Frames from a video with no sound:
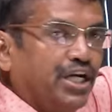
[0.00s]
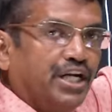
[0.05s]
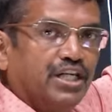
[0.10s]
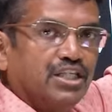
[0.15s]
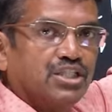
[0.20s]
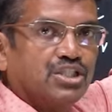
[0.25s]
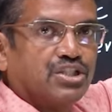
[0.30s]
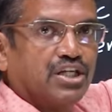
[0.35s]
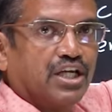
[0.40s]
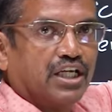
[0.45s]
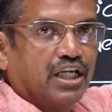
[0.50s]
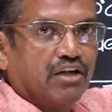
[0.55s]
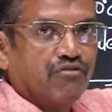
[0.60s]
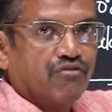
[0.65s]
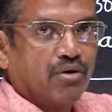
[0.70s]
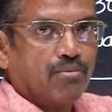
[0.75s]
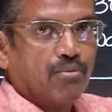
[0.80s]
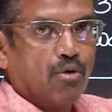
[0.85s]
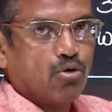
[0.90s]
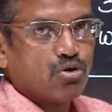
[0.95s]
heat is taken
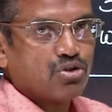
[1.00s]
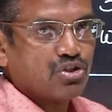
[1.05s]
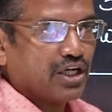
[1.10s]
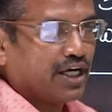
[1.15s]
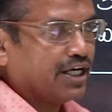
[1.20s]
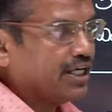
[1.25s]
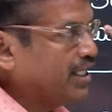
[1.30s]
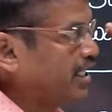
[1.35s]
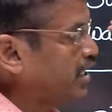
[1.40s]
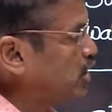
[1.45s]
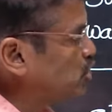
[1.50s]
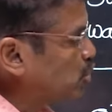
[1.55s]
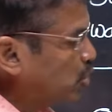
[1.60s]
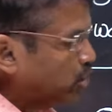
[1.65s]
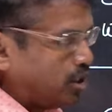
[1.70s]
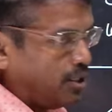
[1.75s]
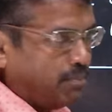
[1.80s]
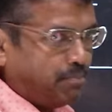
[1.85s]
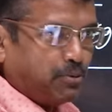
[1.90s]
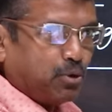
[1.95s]
from outside. It is
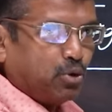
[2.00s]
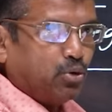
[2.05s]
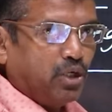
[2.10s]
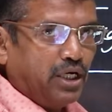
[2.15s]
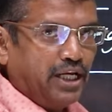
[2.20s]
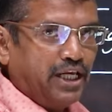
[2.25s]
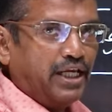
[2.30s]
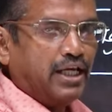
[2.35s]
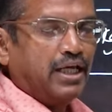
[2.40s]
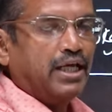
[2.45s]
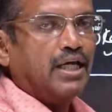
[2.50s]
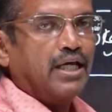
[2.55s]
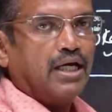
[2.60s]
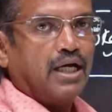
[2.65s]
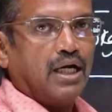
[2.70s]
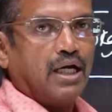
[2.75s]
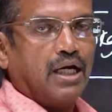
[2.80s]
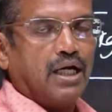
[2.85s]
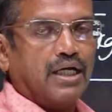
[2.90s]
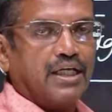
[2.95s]
only purely
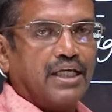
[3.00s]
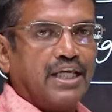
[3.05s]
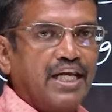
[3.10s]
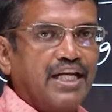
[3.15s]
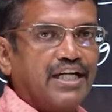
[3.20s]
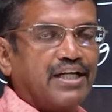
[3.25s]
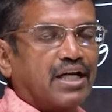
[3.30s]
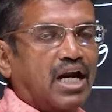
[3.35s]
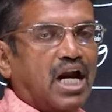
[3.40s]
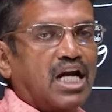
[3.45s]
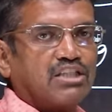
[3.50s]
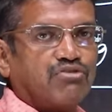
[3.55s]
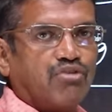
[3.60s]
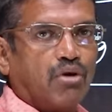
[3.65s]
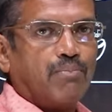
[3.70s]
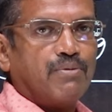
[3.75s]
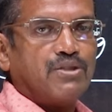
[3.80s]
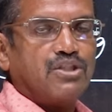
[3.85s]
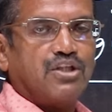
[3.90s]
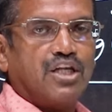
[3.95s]
uh, heat transfer
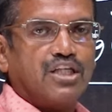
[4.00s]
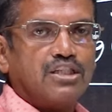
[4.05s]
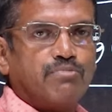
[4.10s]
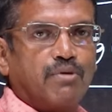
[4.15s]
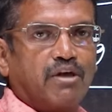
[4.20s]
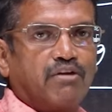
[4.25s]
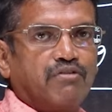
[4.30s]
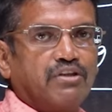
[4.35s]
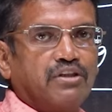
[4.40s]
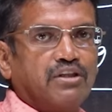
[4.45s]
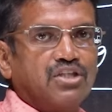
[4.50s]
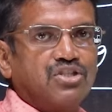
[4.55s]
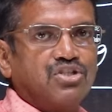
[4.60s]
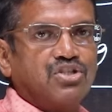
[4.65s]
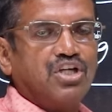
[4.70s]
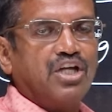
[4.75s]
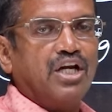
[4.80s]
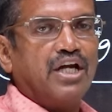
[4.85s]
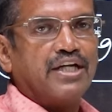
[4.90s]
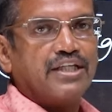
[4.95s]
business between the
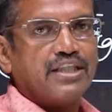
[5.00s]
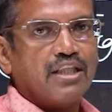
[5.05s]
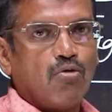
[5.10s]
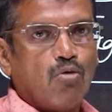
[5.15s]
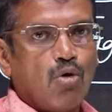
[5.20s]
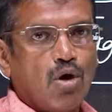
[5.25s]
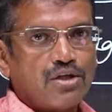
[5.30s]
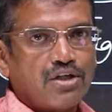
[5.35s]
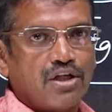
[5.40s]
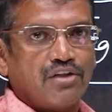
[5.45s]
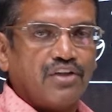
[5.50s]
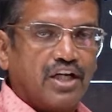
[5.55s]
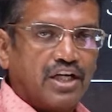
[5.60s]
steel and the water.